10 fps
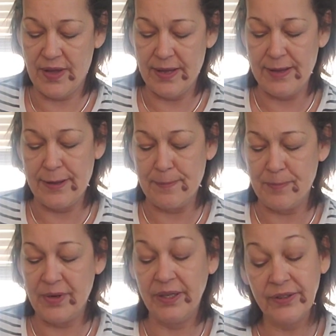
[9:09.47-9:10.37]

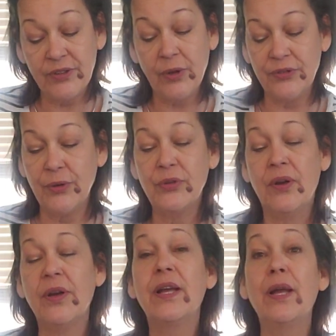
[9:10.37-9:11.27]
Um, and it's also
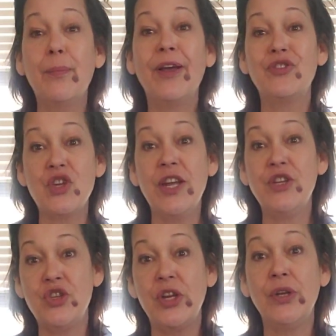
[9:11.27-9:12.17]
talking about
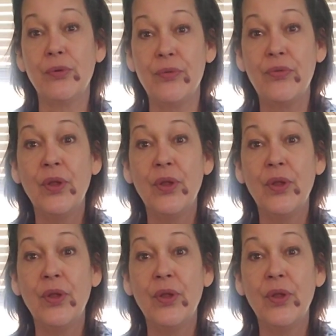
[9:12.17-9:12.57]
changing your